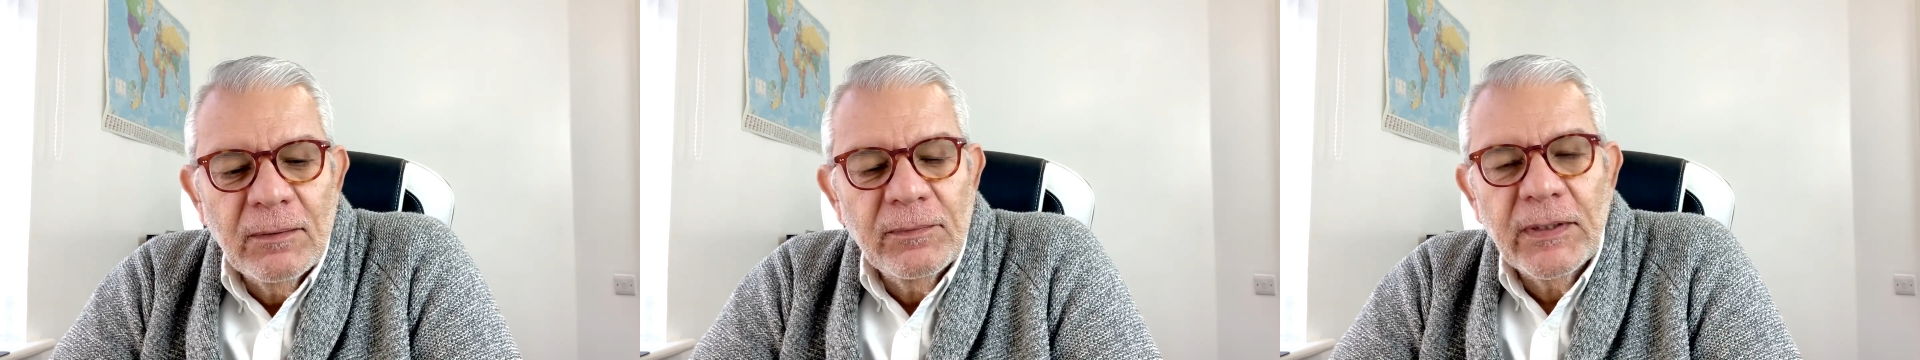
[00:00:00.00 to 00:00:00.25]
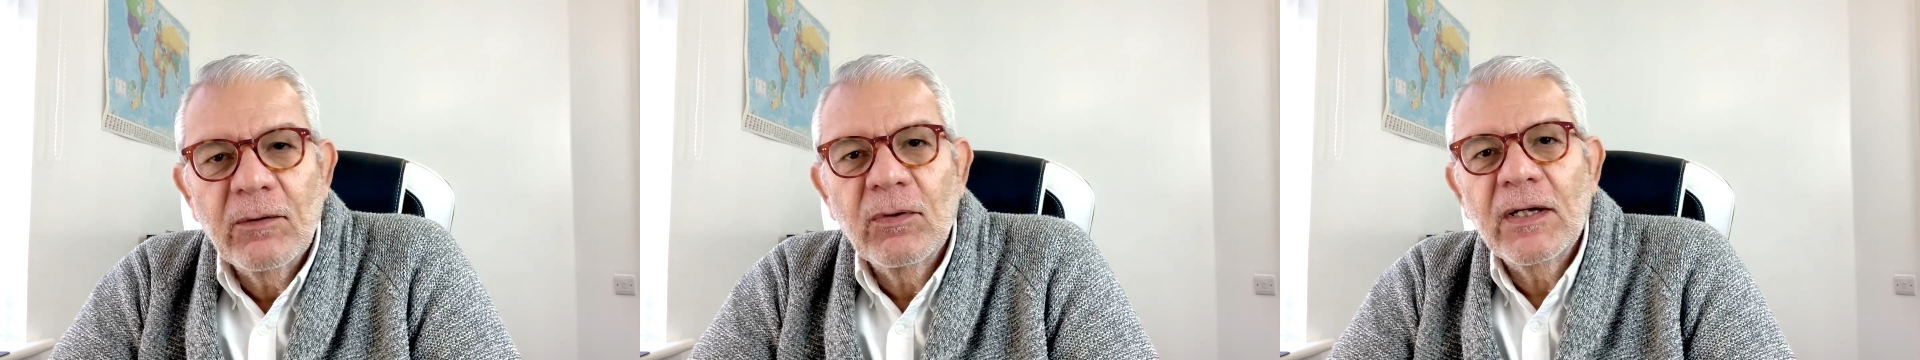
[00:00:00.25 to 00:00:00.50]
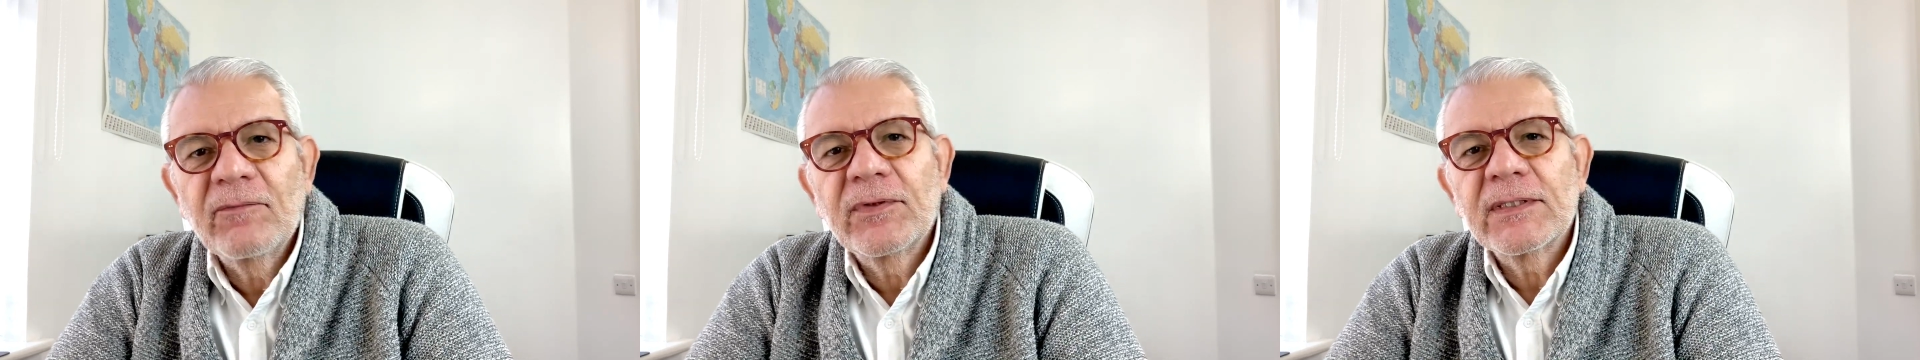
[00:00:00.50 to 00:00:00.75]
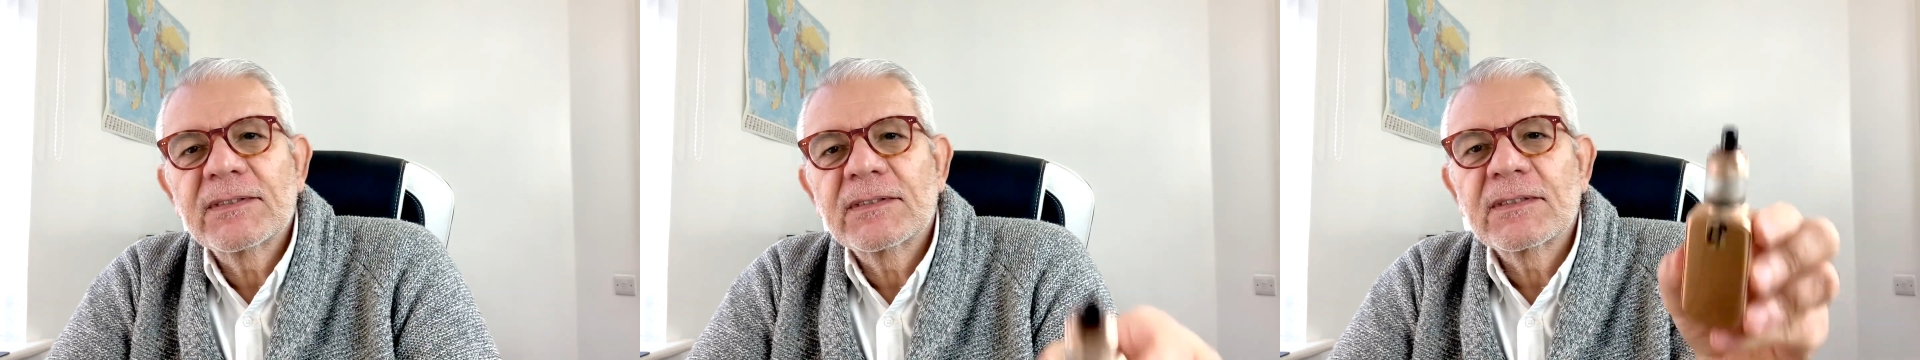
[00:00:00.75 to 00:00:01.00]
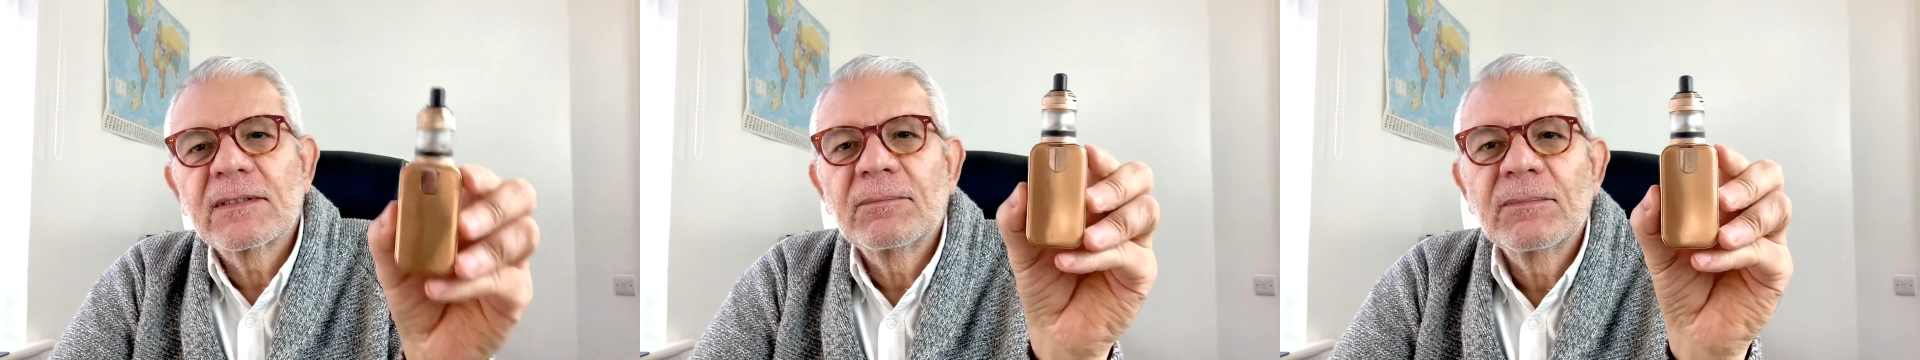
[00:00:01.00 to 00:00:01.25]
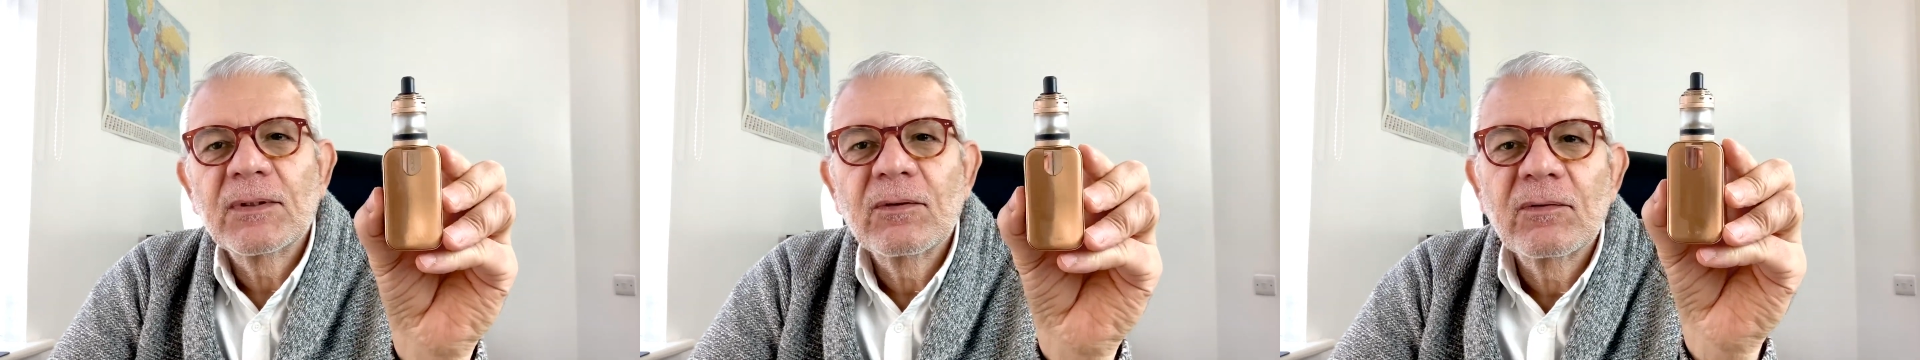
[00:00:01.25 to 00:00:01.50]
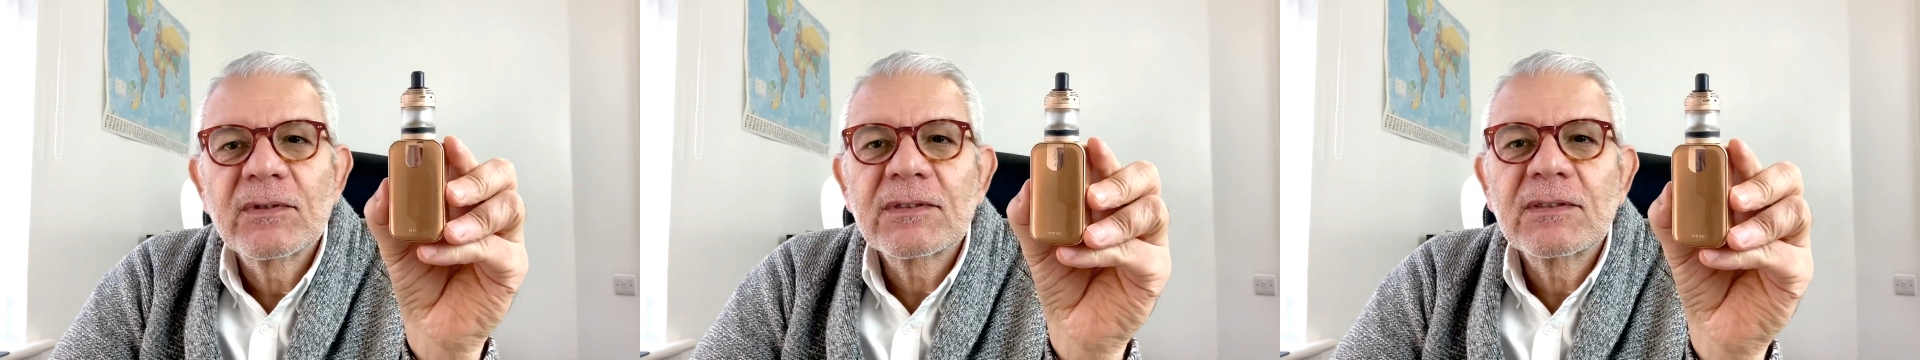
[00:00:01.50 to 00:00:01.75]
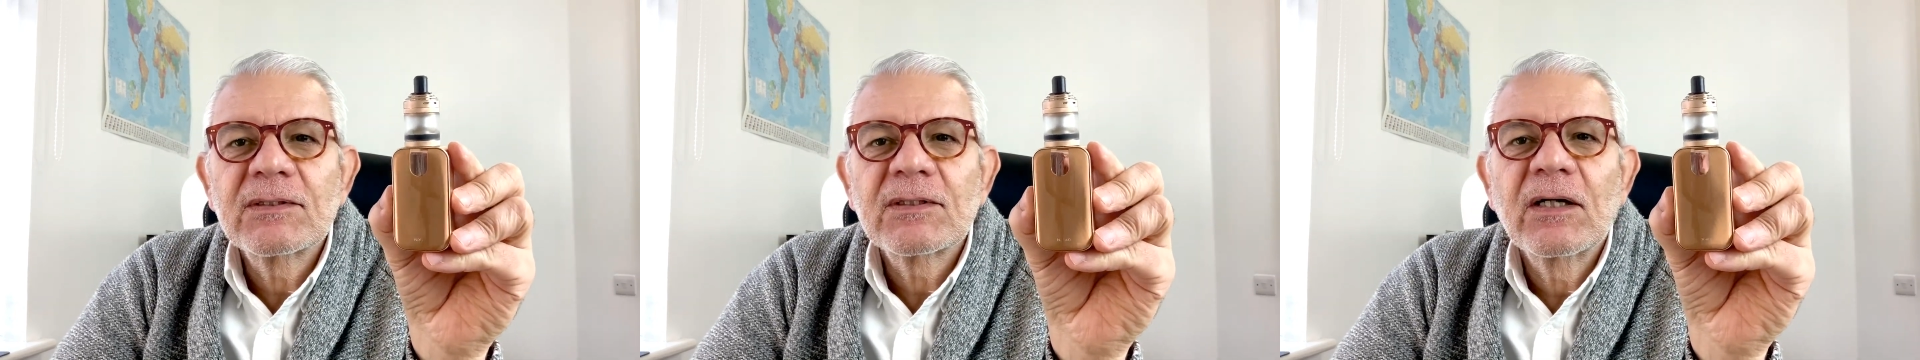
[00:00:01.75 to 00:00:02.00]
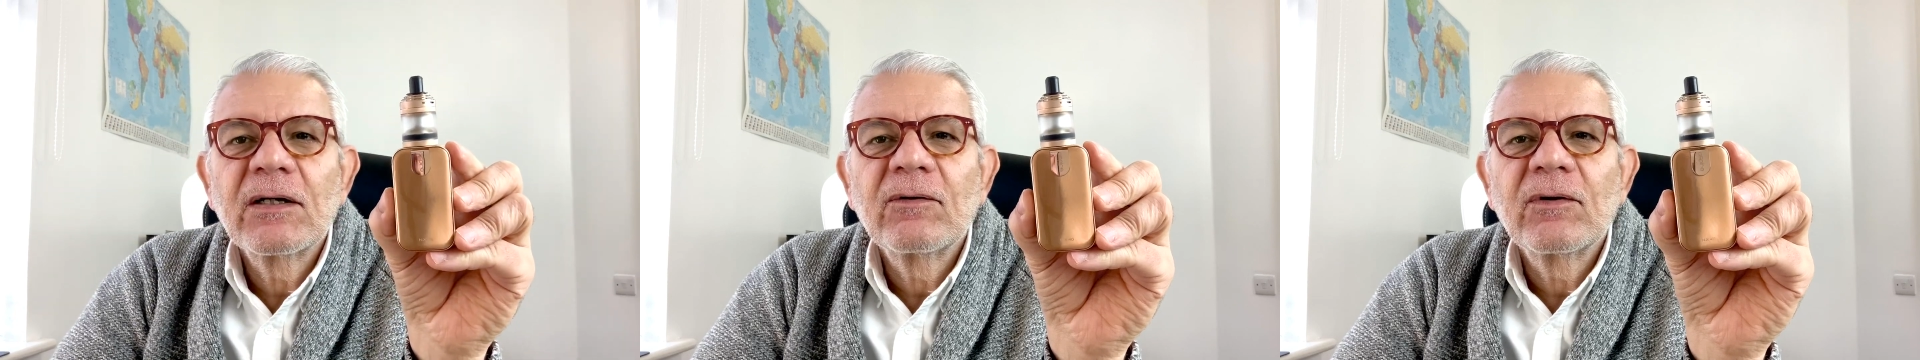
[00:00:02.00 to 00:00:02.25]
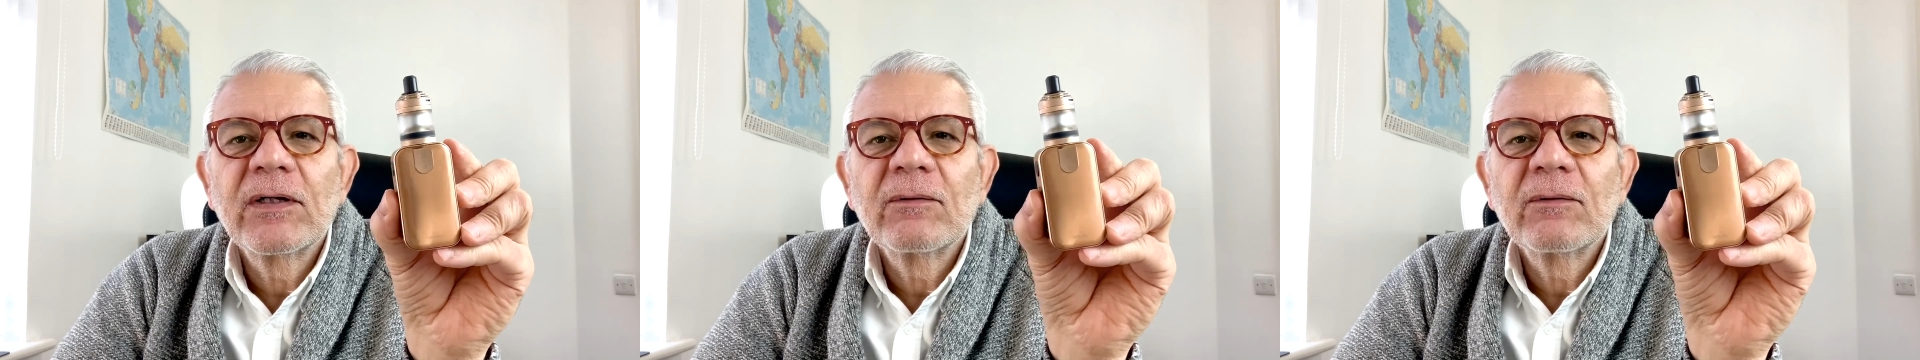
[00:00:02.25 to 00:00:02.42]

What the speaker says: They all have this this design on it.